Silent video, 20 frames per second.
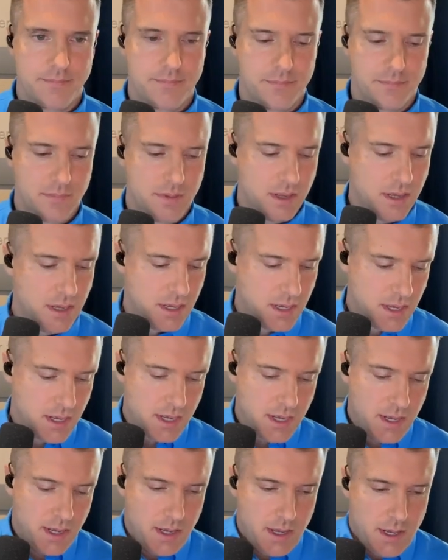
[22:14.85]
I
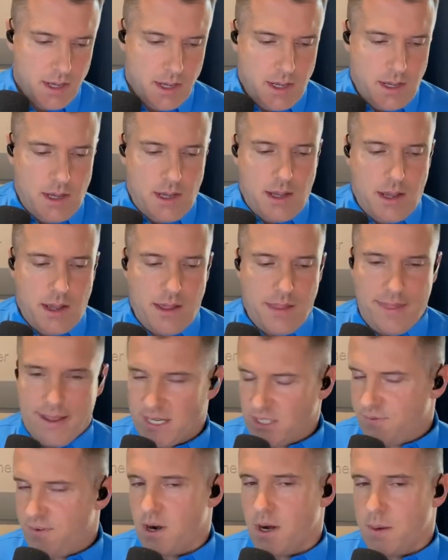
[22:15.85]
think it's
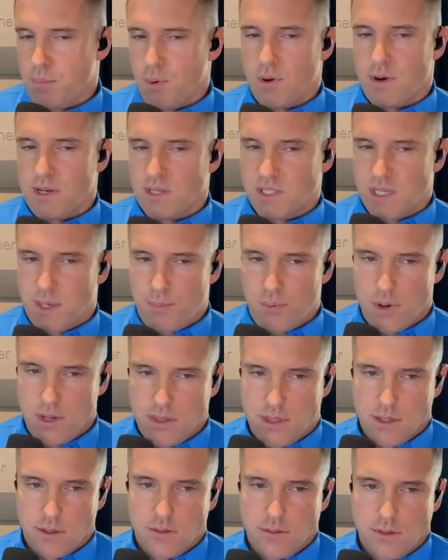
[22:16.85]
very important to separate
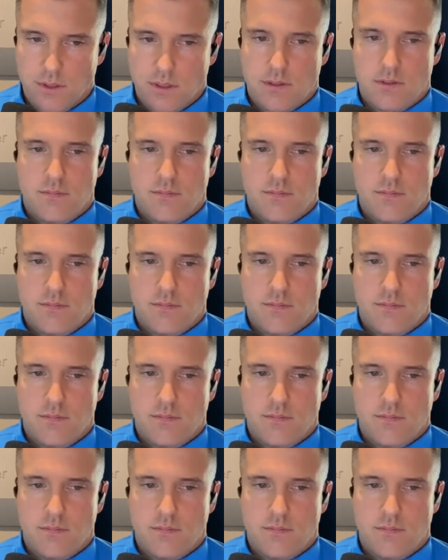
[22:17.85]
those